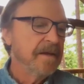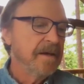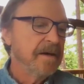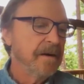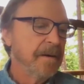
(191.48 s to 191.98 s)

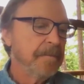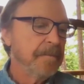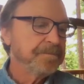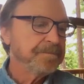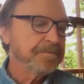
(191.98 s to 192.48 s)

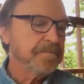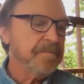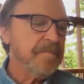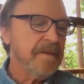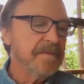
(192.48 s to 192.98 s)
that
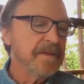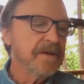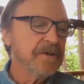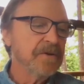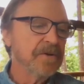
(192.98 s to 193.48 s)

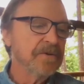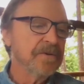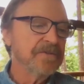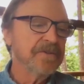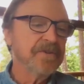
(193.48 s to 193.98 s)
occur to
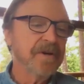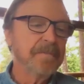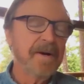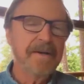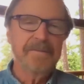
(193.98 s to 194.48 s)
us as our
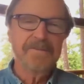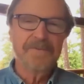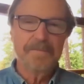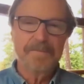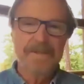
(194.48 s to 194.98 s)

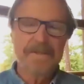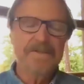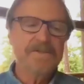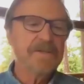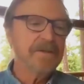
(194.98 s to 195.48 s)
minds
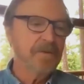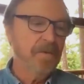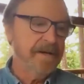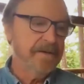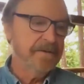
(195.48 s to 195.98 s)
begin to get
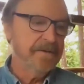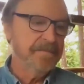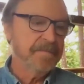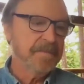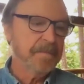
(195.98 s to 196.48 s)
quieter
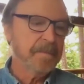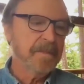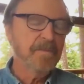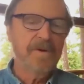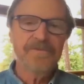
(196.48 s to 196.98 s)

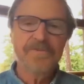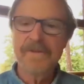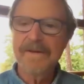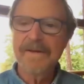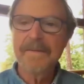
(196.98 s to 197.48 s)
while
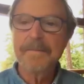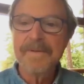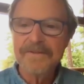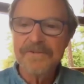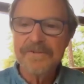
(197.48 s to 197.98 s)
sitting on the
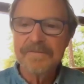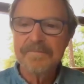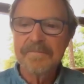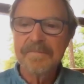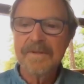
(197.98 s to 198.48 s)
bench
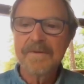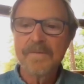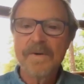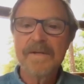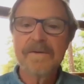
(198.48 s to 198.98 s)
and
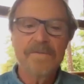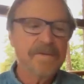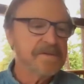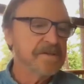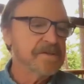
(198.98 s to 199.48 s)
waiting for
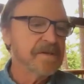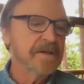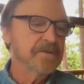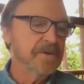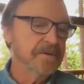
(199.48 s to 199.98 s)
this
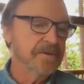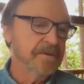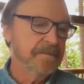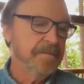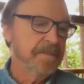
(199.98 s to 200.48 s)
insight to
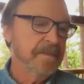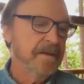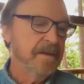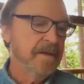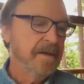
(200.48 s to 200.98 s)
occur.
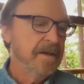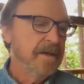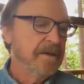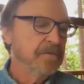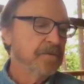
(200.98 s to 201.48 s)

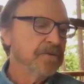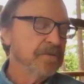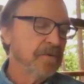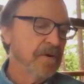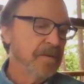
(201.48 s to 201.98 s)
First
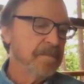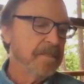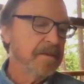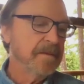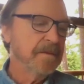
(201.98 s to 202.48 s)
of all,
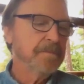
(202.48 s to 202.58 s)
the